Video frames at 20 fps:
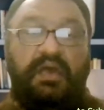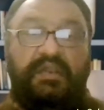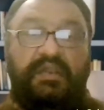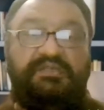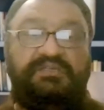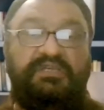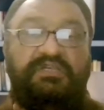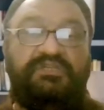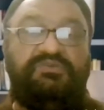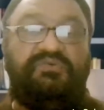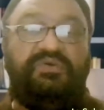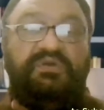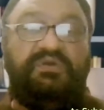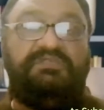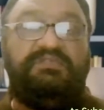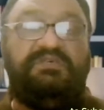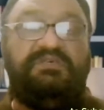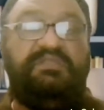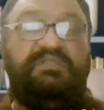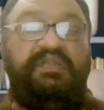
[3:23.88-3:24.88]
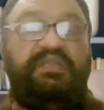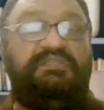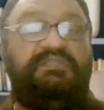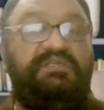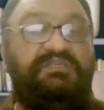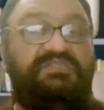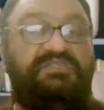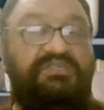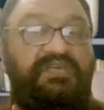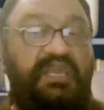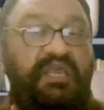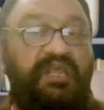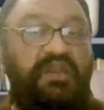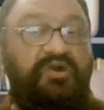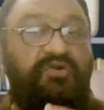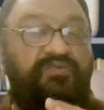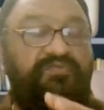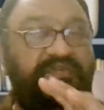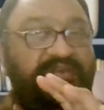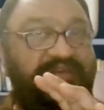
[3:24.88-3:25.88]
research question that is the
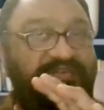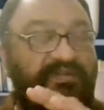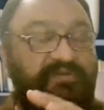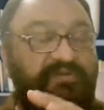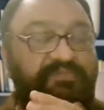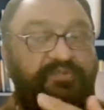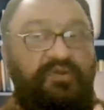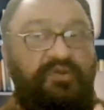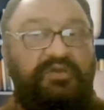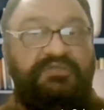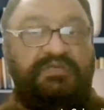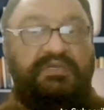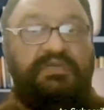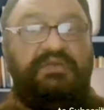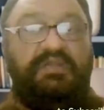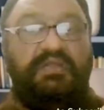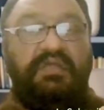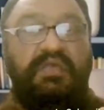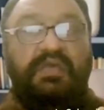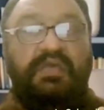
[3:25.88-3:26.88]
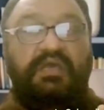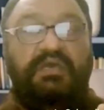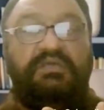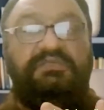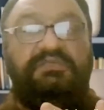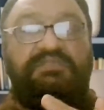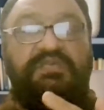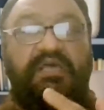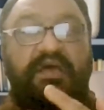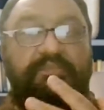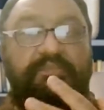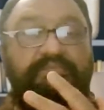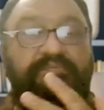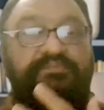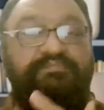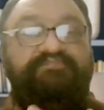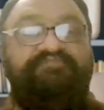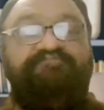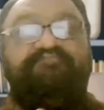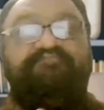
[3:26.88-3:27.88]
scale of given project.
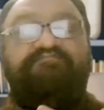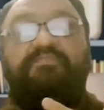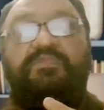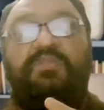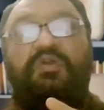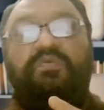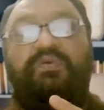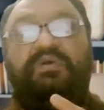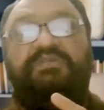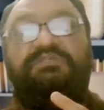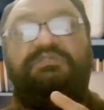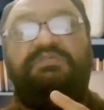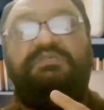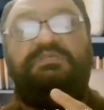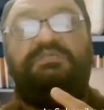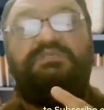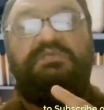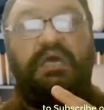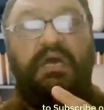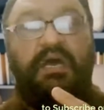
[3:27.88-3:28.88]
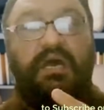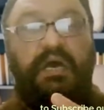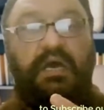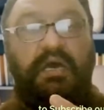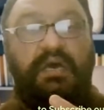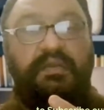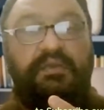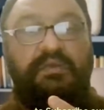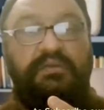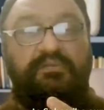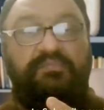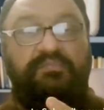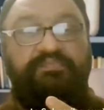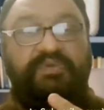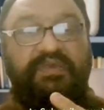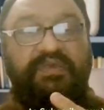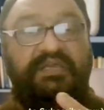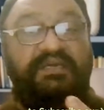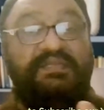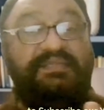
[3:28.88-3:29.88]
Some questions are
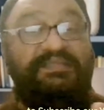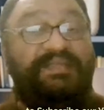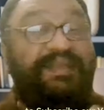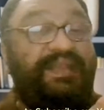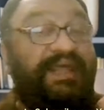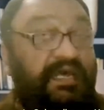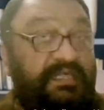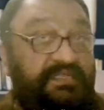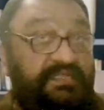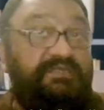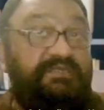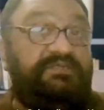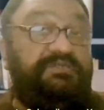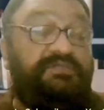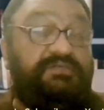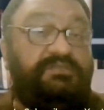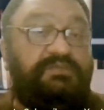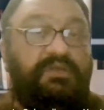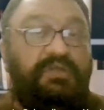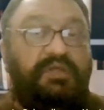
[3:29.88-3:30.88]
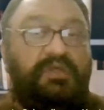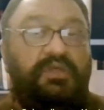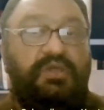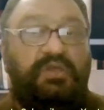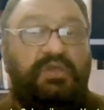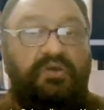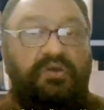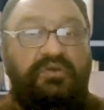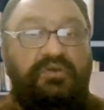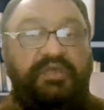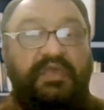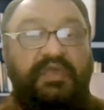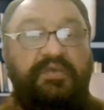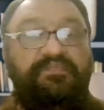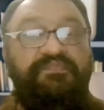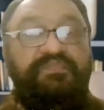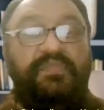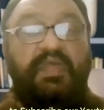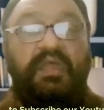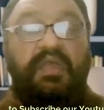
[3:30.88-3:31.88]
bigger than others,
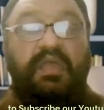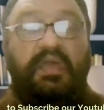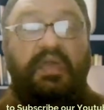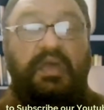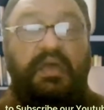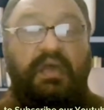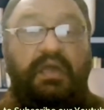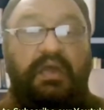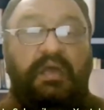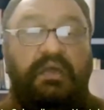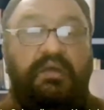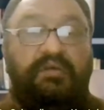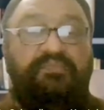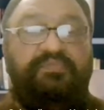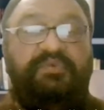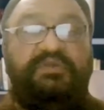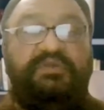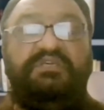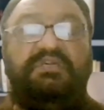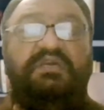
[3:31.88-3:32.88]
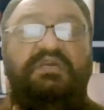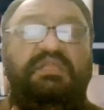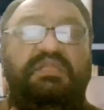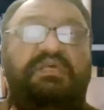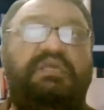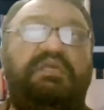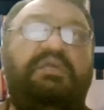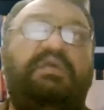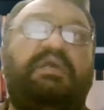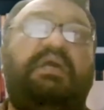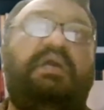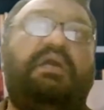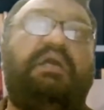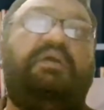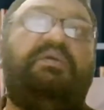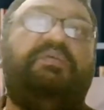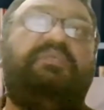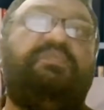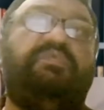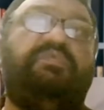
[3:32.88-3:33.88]
okay? Basically,
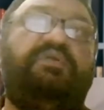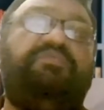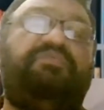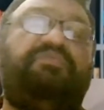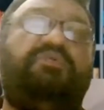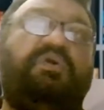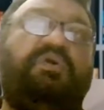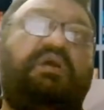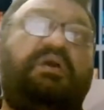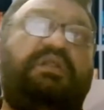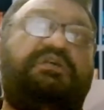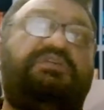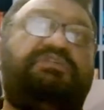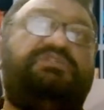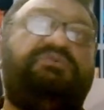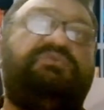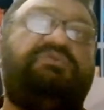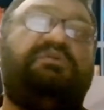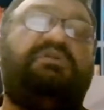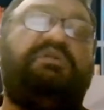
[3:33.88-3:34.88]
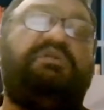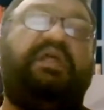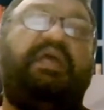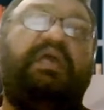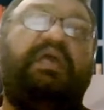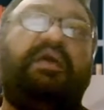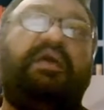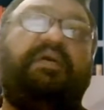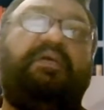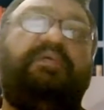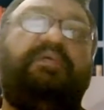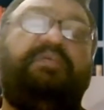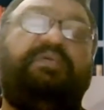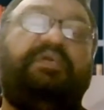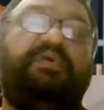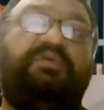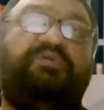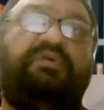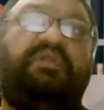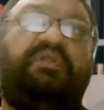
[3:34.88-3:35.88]
if you are a student,
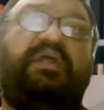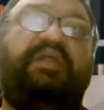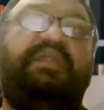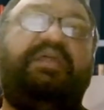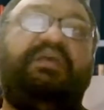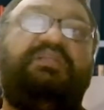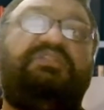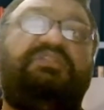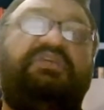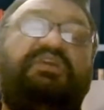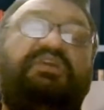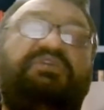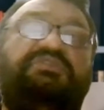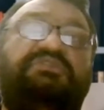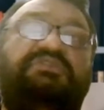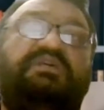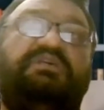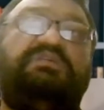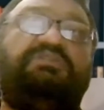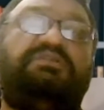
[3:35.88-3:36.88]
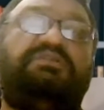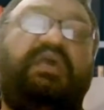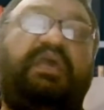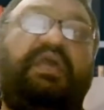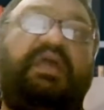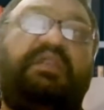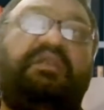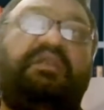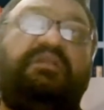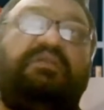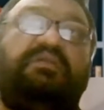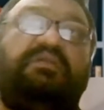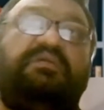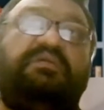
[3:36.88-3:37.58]
you're writing a thesis at